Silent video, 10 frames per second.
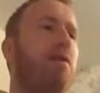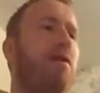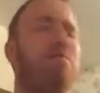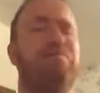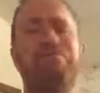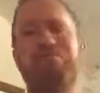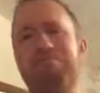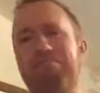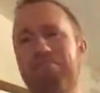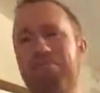Oh,
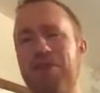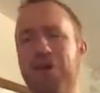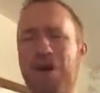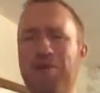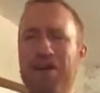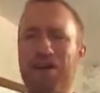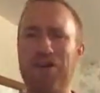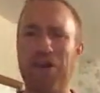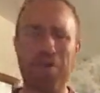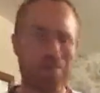oh my good
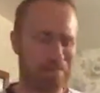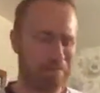God.